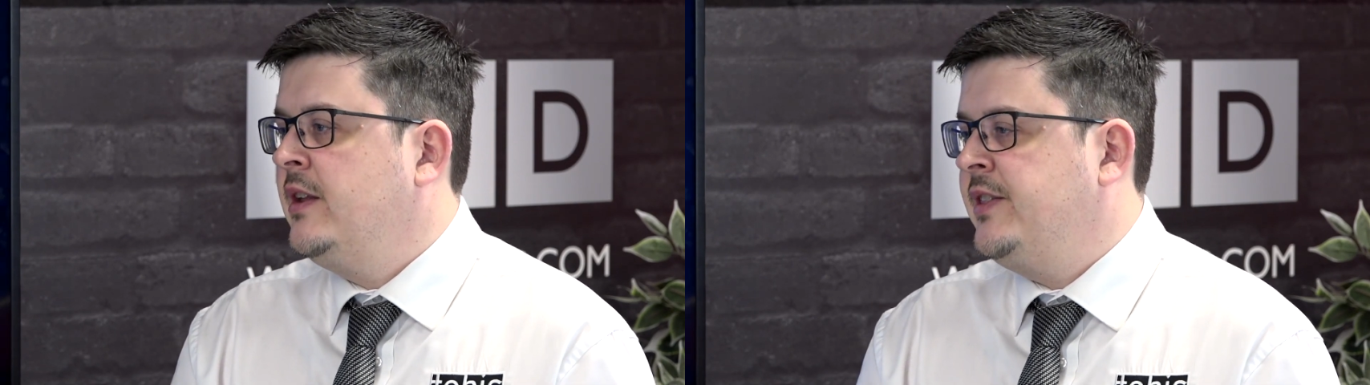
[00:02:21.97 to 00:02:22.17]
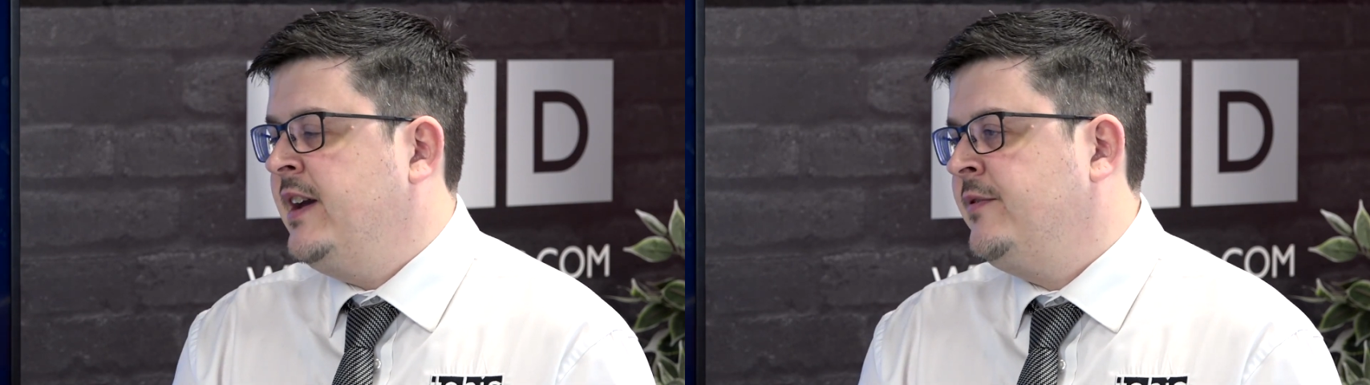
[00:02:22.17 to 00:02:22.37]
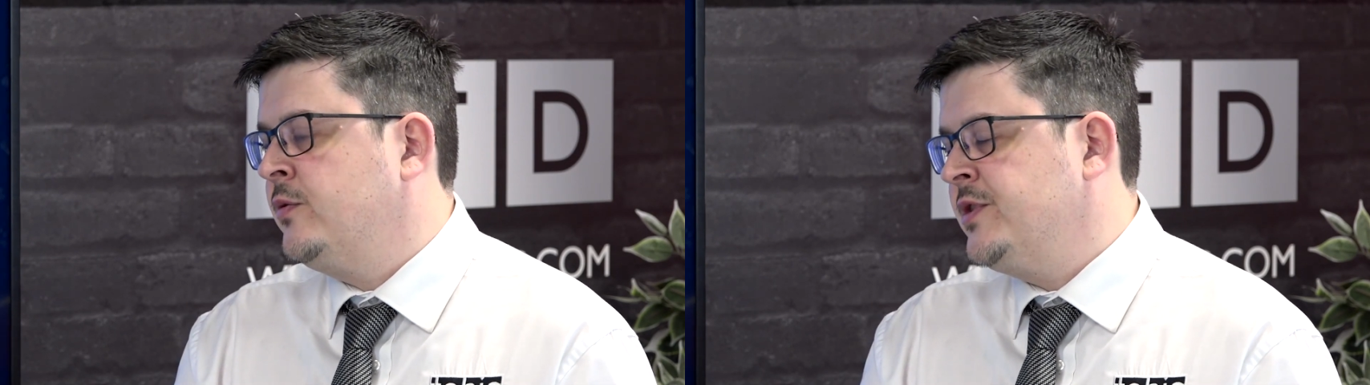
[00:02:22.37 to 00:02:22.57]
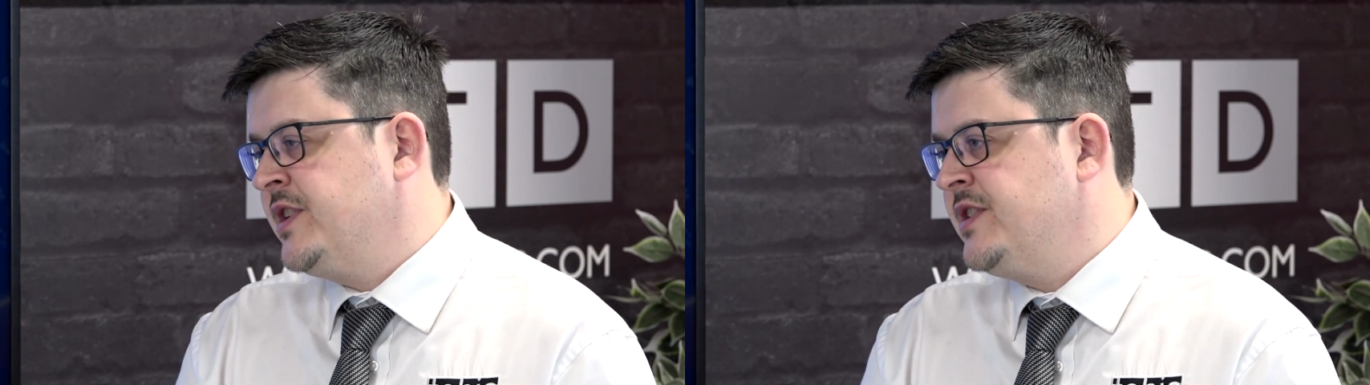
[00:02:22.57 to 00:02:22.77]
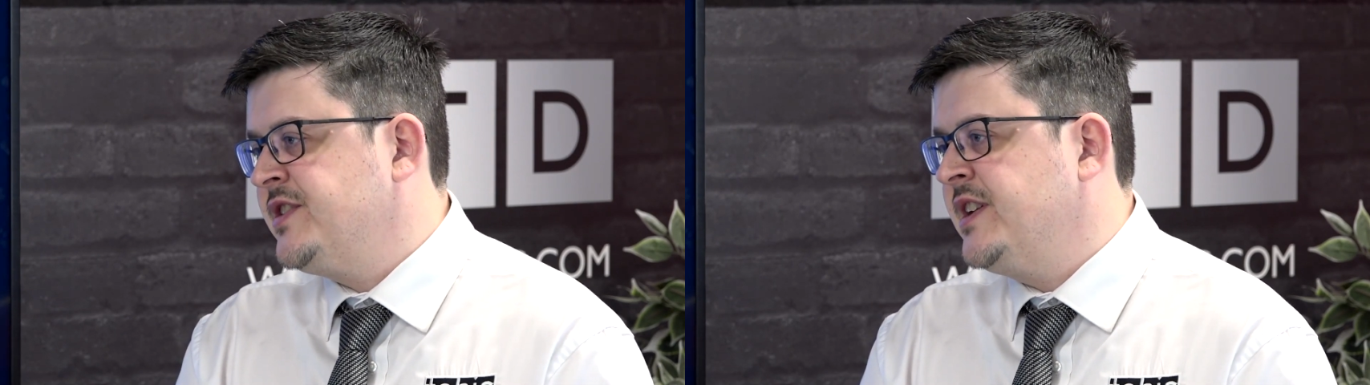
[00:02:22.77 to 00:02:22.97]
Therefore, it's
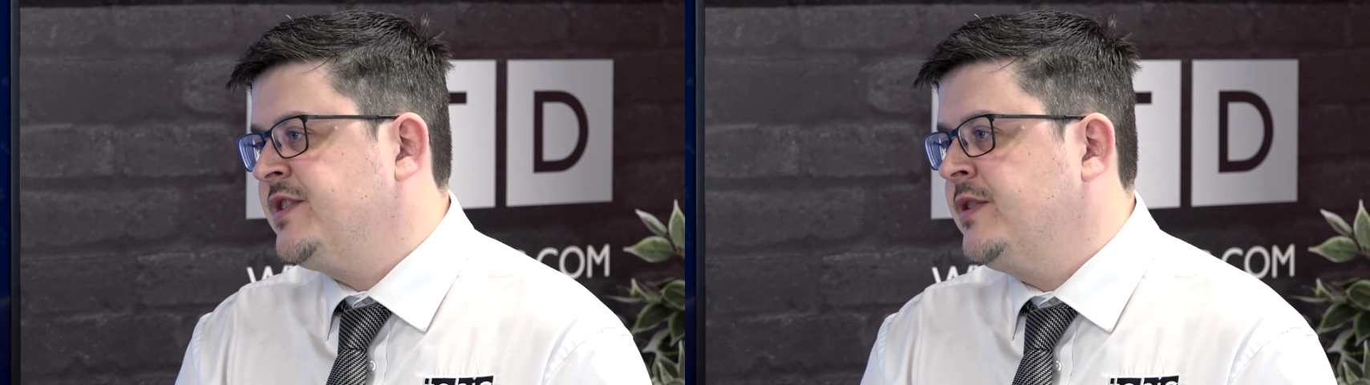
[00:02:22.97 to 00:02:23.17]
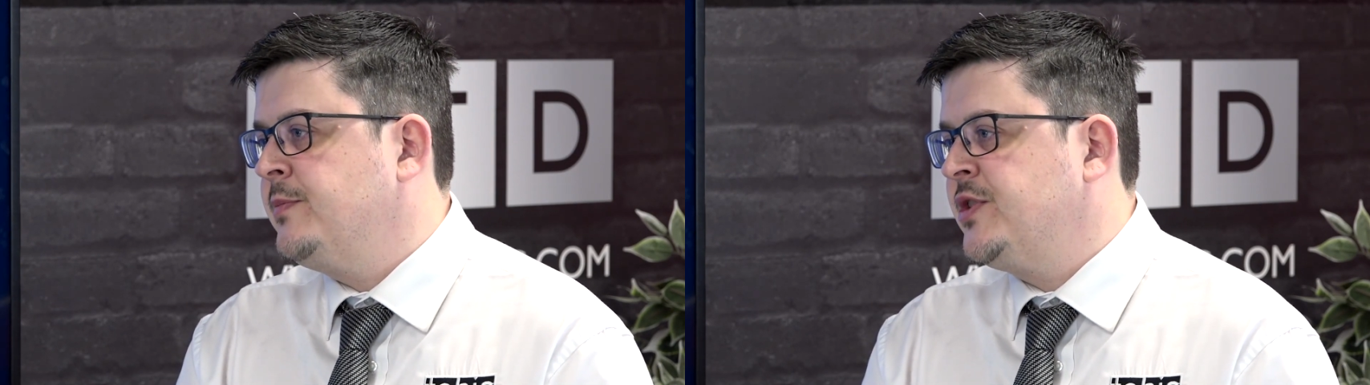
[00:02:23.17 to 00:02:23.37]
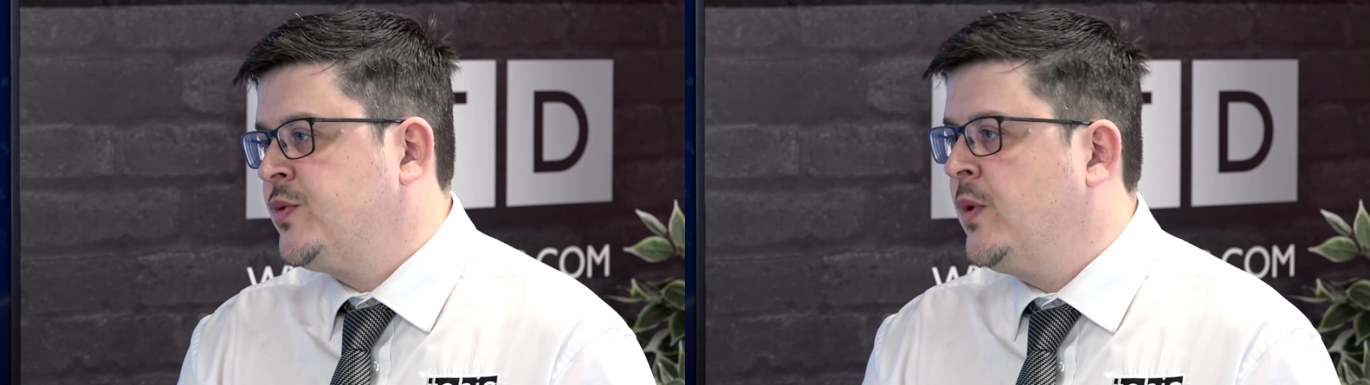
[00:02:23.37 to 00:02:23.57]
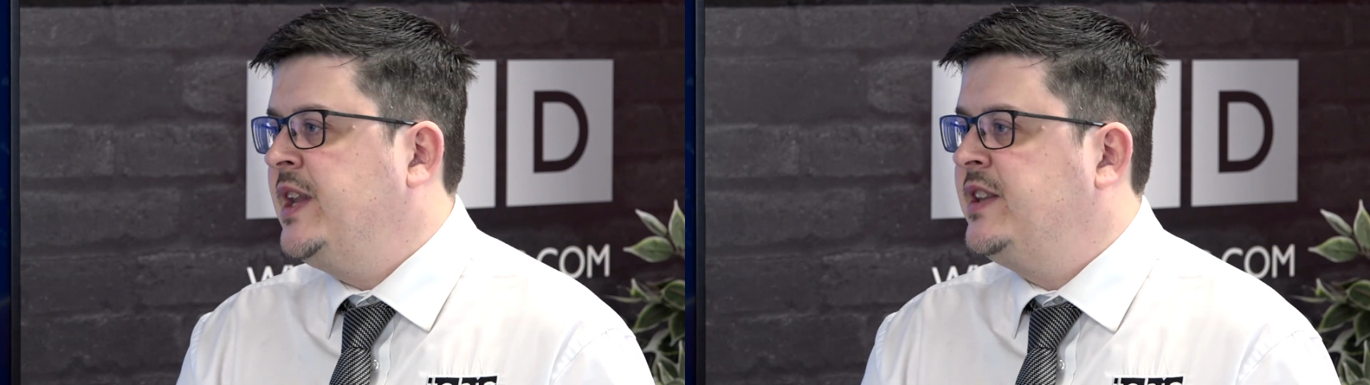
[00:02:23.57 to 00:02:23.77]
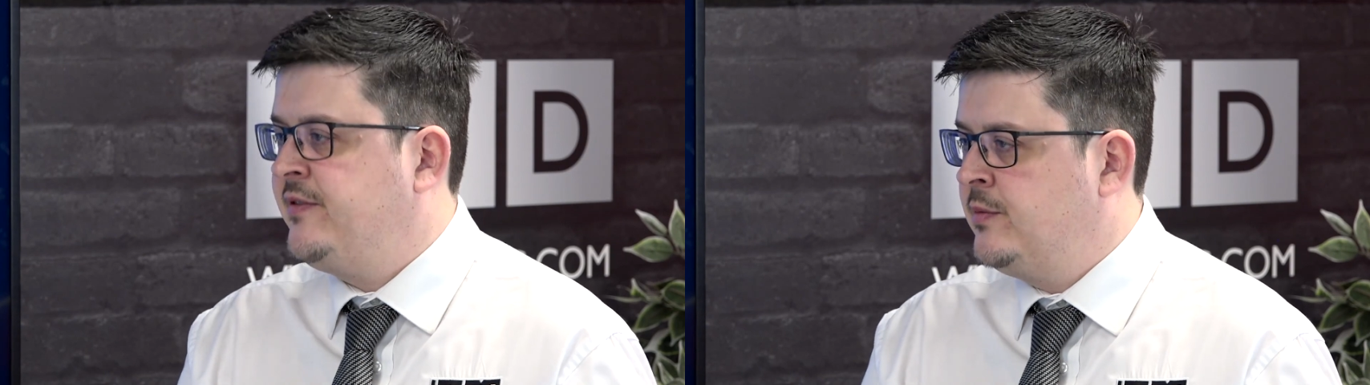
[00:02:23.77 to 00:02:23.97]
consistent
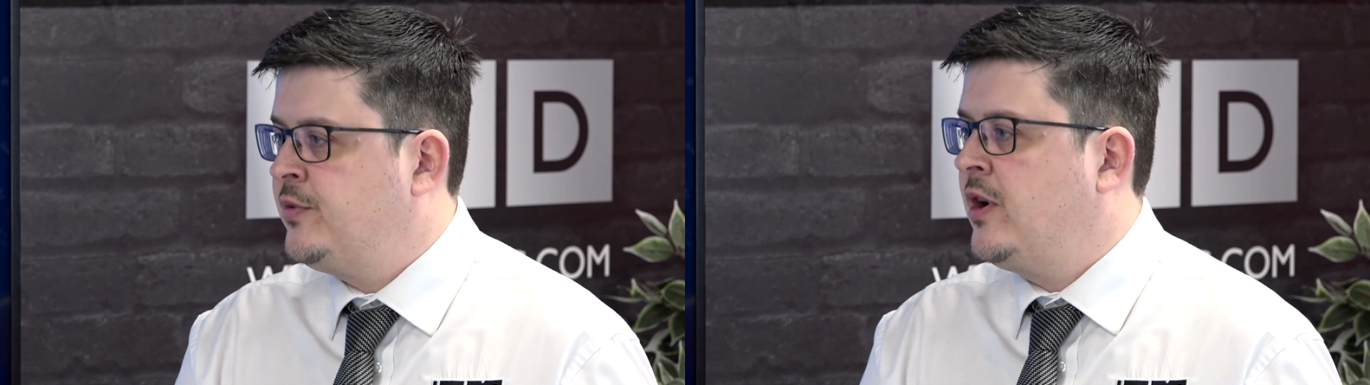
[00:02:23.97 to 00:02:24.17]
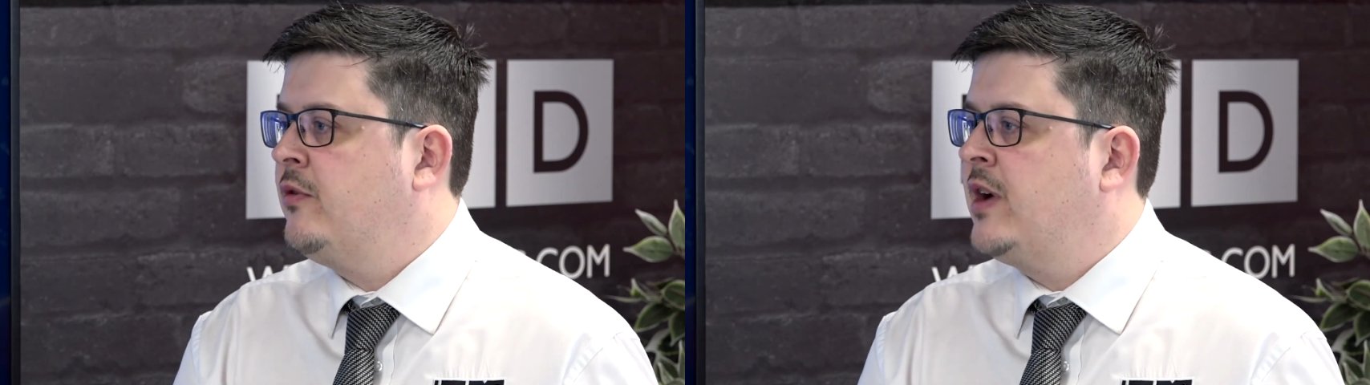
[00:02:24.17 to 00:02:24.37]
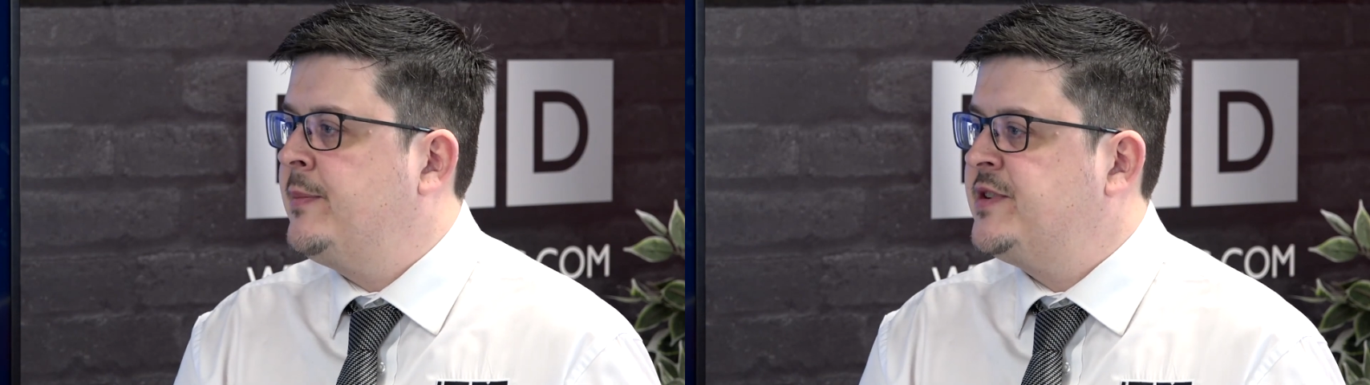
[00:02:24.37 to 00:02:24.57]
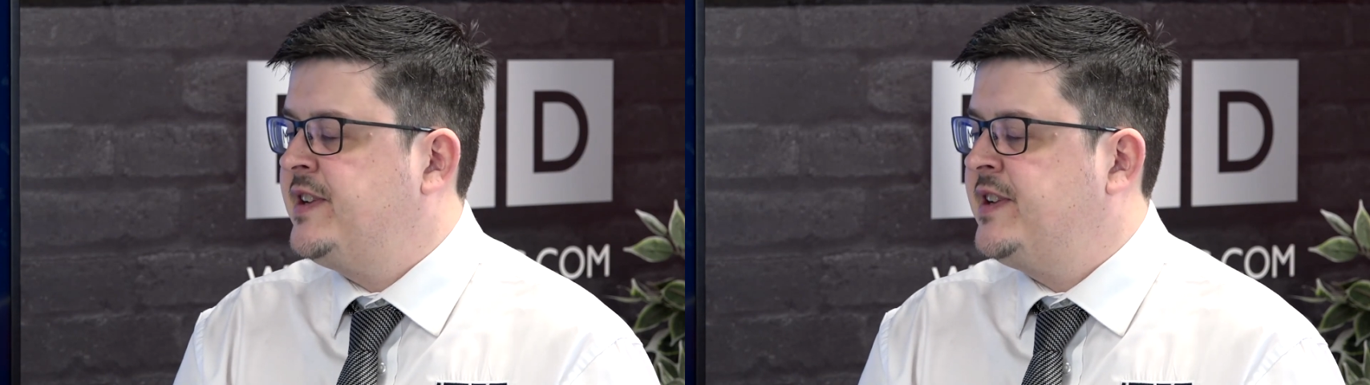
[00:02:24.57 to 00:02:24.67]
between different programmers,